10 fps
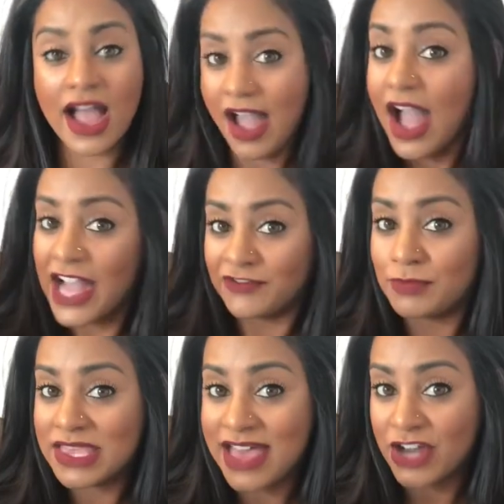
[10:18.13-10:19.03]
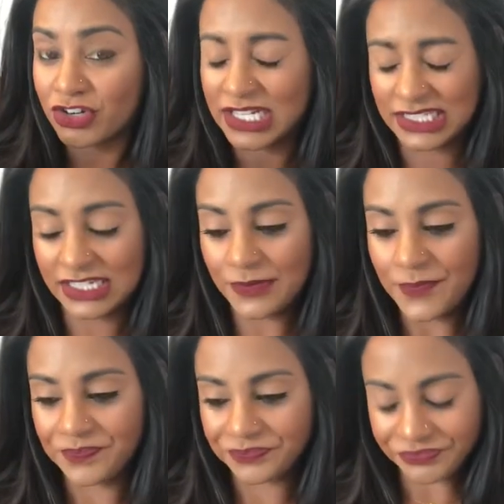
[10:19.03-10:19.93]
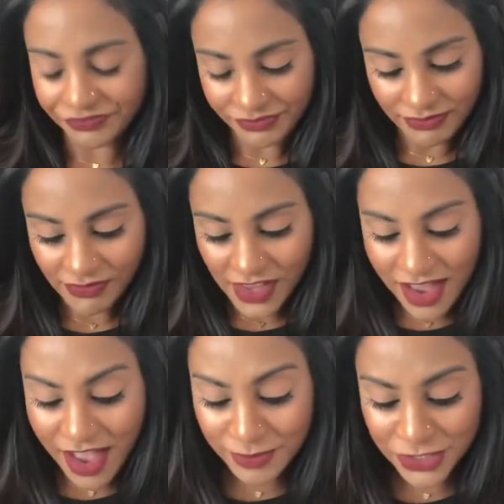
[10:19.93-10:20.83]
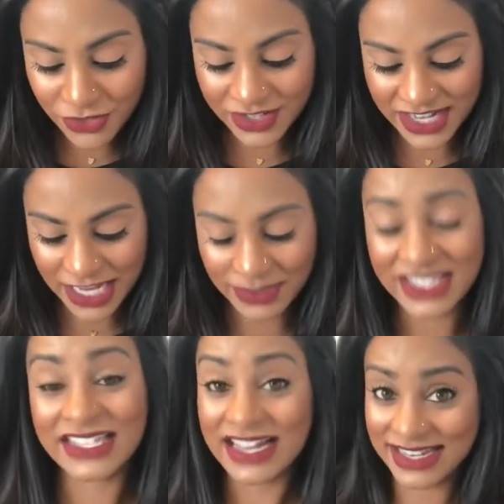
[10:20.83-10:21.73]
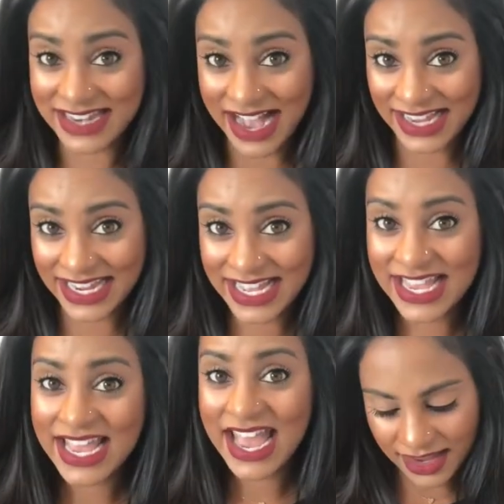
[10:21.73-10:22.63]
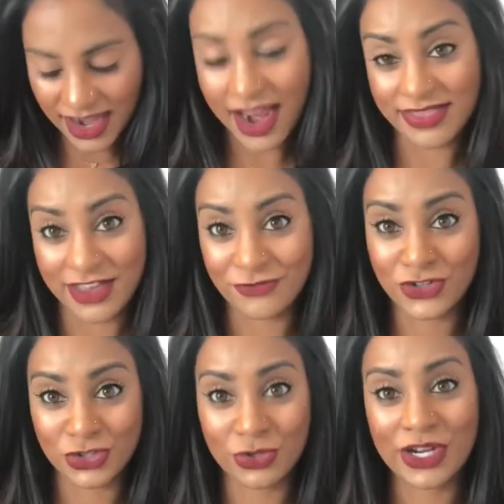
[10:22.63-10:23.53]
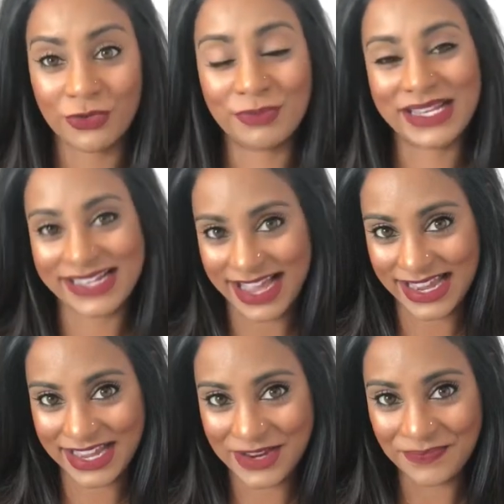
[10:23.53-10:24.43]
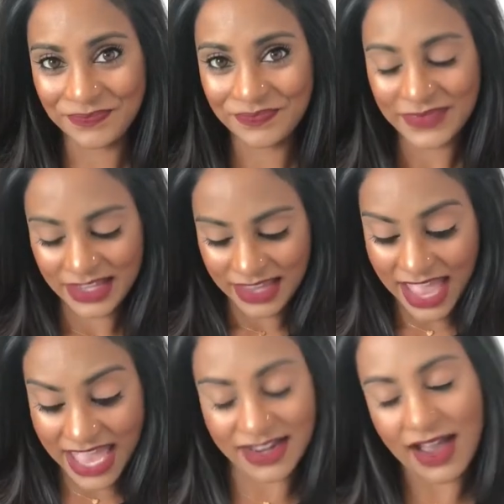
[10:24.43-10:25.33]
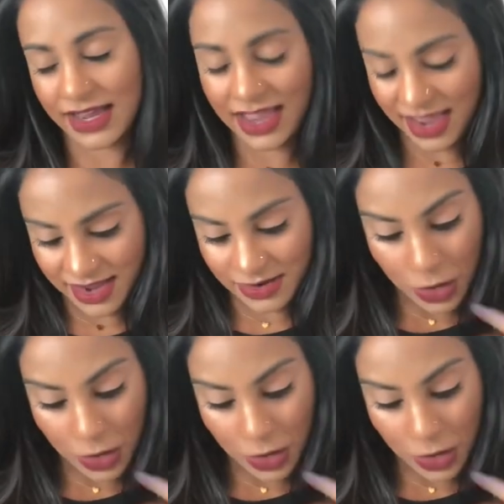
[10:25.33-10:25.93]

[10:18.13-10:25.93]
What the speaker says: I've been that crazy. So the name is Aniya, and then for short it would be Naya, N-I-A.